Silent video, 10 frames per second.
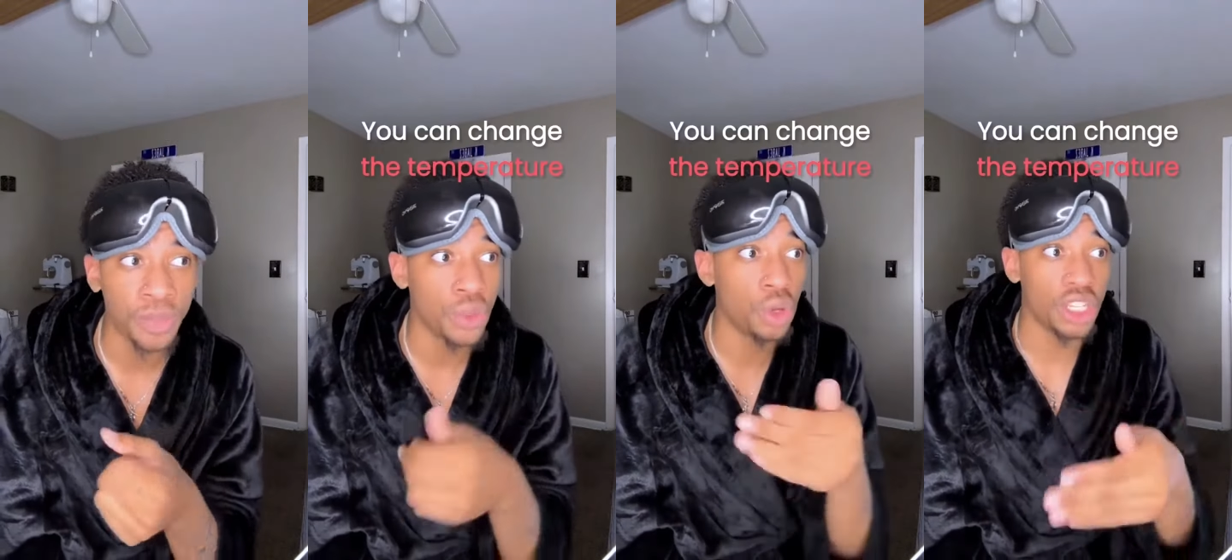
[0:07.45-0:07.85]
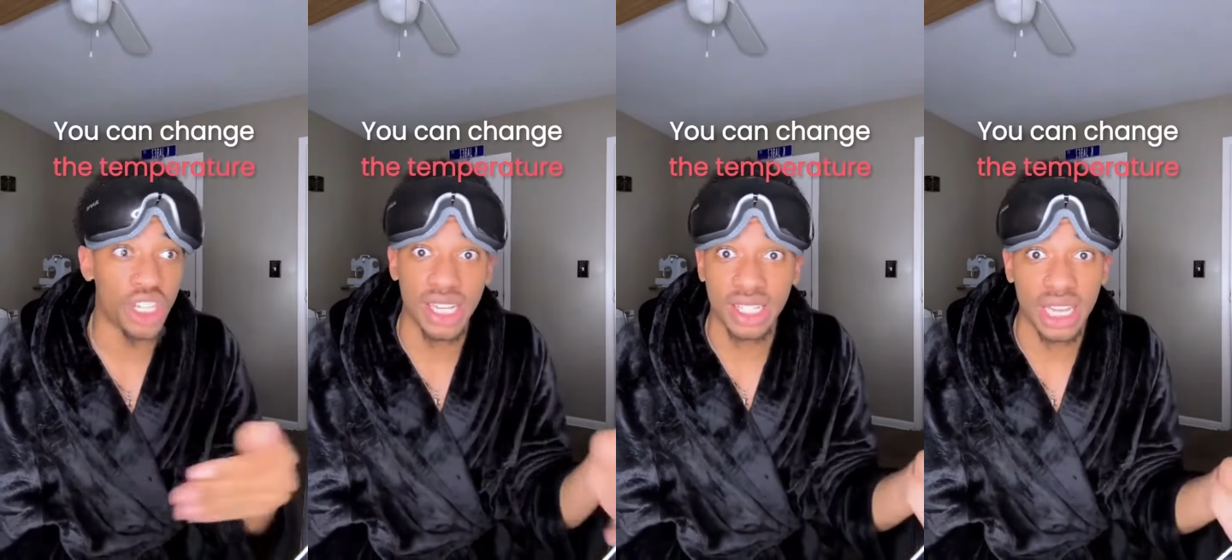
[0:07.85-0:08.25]
You can
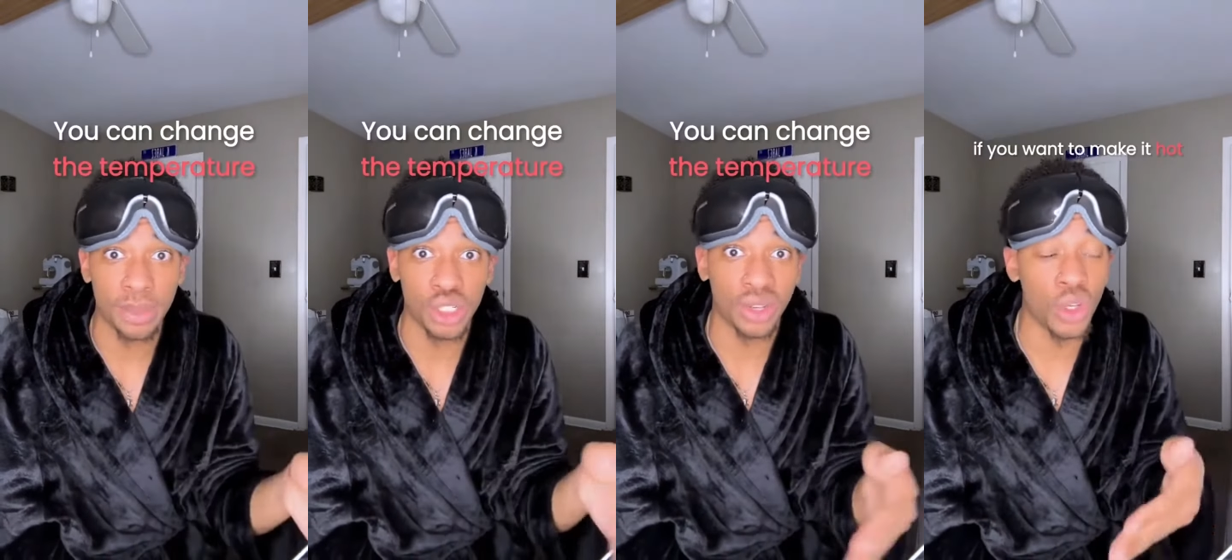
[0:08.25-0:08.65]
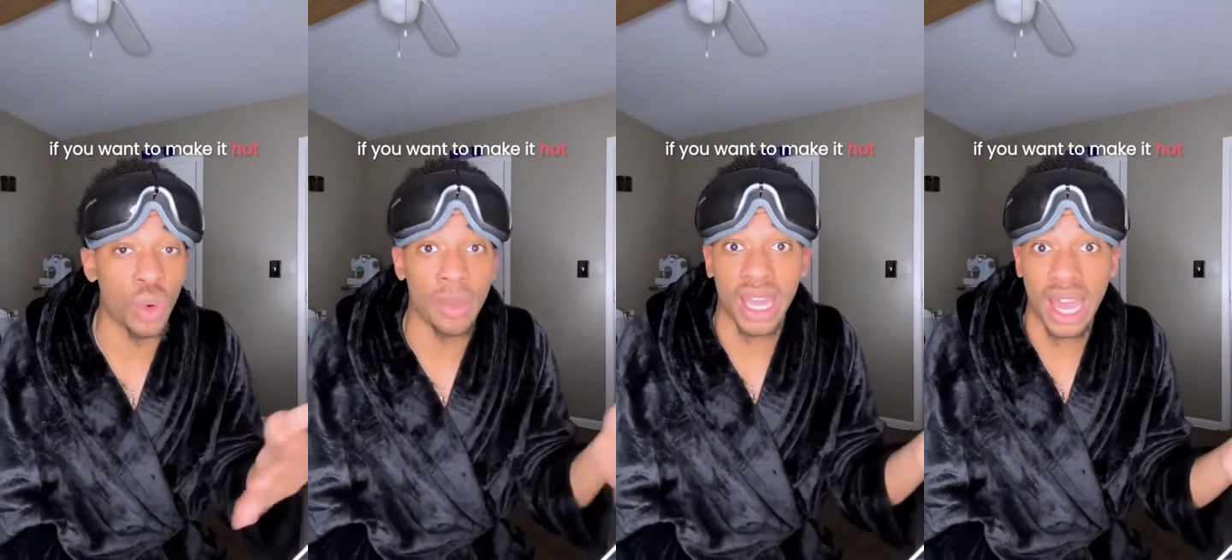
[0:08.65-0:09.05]
change the temperature if you
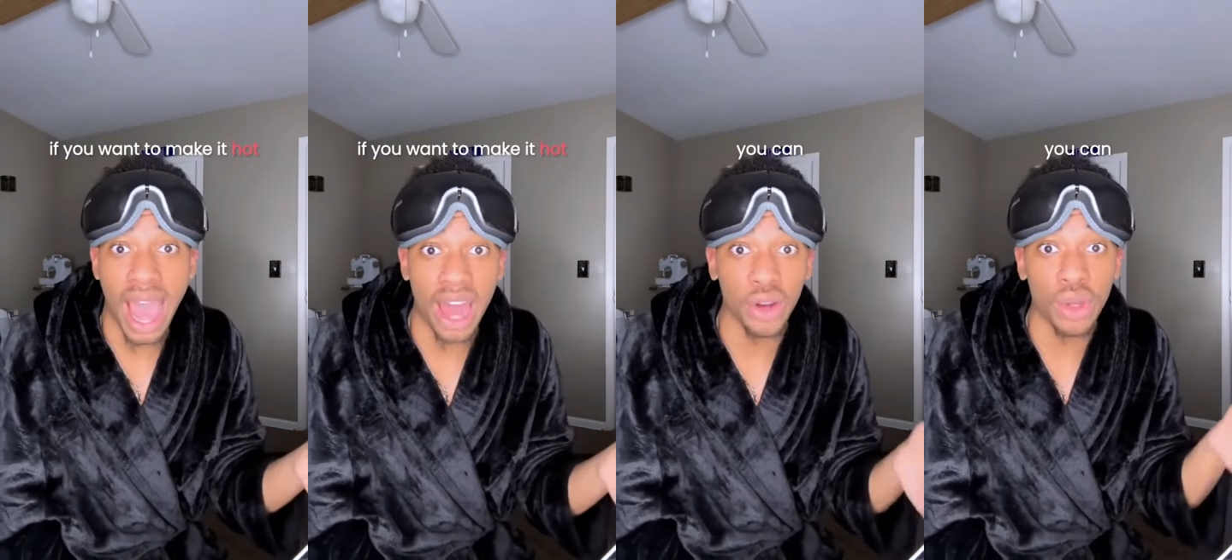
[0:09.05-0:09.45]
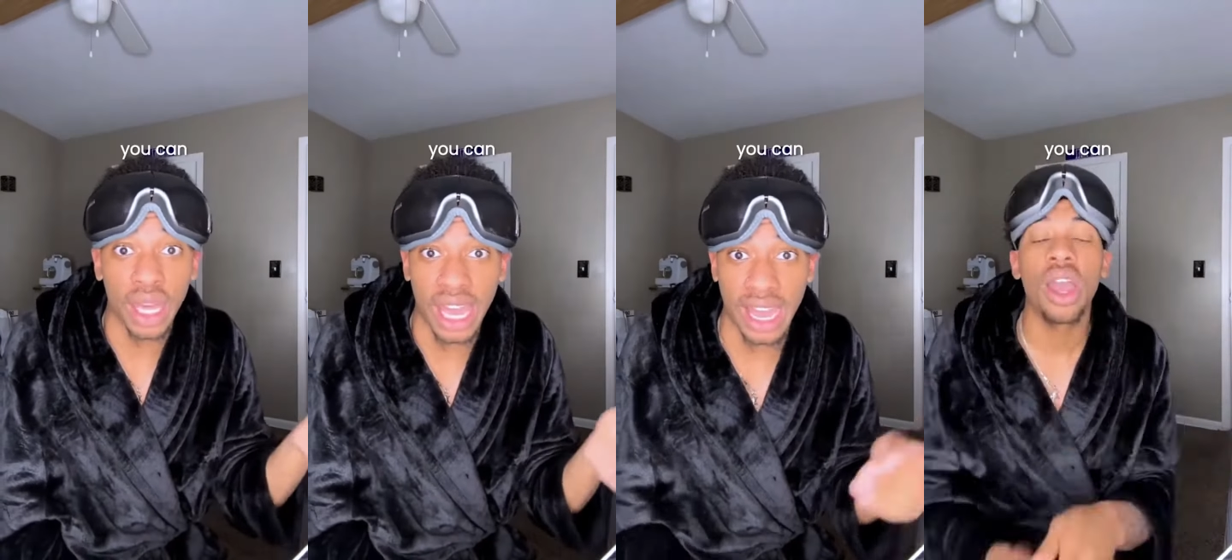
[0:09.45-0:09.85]
want to make it hotter, you
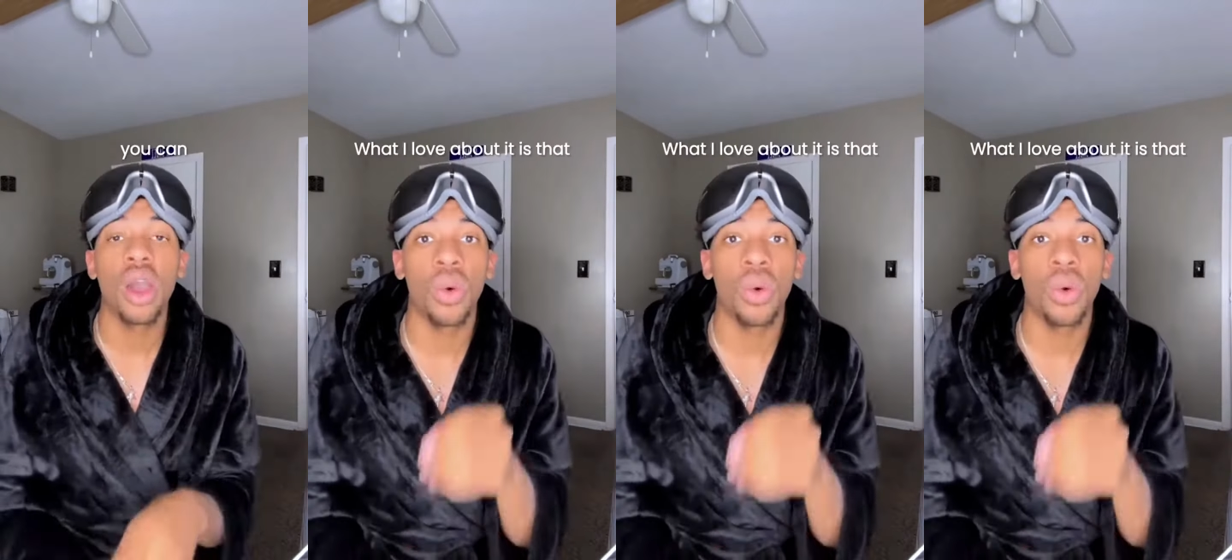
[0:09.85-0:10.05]
can.